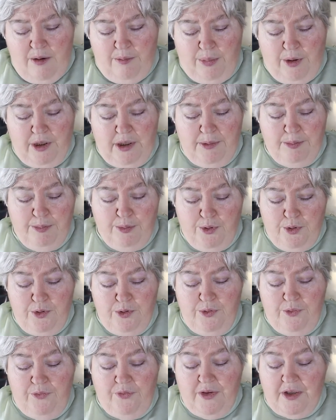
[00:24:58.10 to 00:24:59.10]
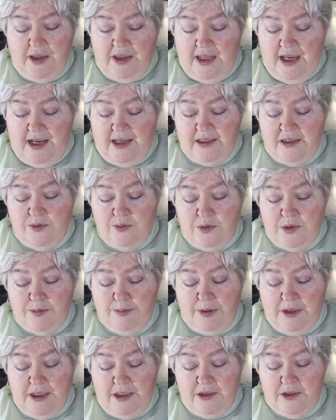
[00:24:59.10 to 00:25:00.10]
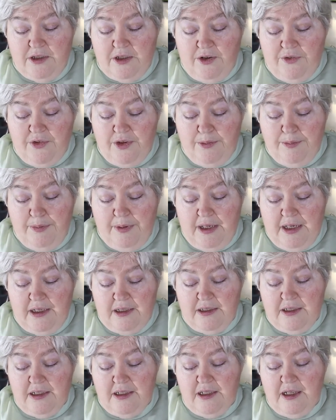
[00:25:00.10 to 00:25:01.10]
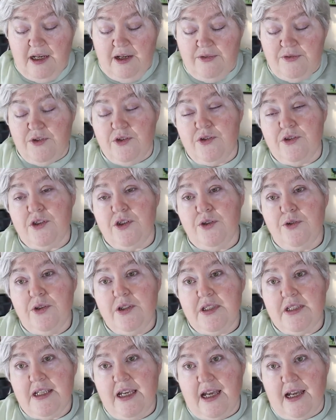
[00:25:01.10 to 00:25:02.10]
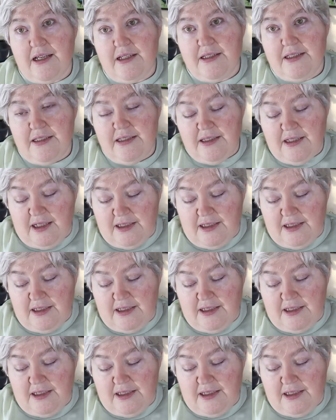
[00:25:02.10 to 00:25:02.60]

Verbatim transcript: Bulletproof glass was placed over the painting after two attacks in